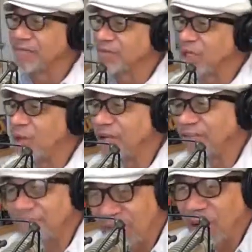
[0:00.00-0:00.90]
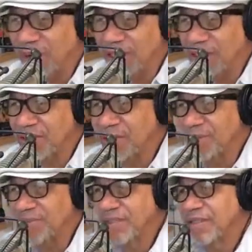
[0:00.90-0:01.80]
going forward in this
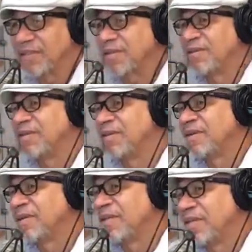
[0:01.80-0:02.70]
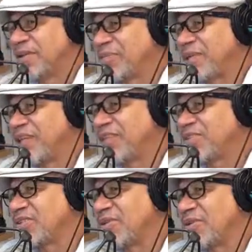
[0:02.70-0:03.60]
whole thing, there will be
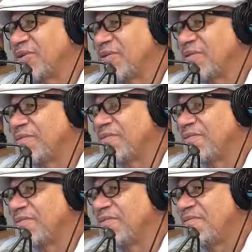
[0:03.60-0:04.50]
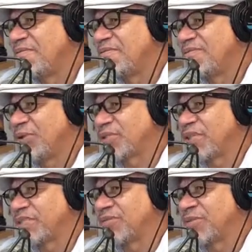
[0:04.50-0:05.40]
lessons learned. First
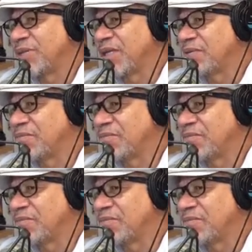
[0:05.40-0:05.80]
lesson for me.